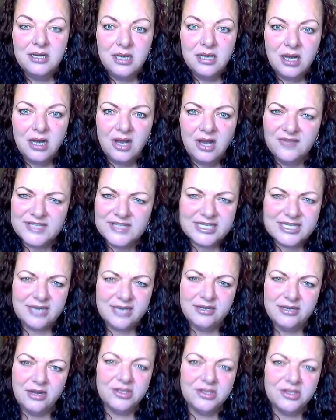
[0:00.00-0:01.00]
all of a
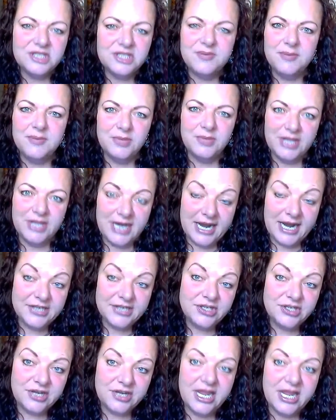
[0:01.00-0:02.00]
sudden, all these people that I
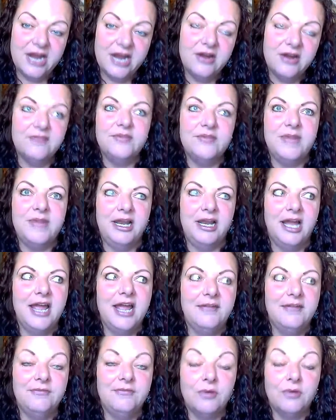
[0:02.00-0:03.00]
took care of in my
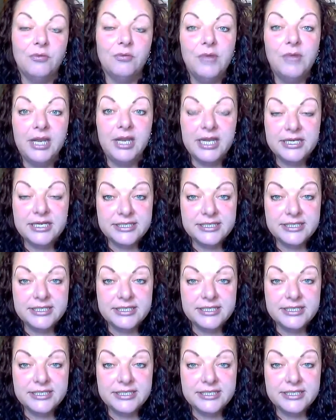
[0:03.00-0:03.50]
life were willing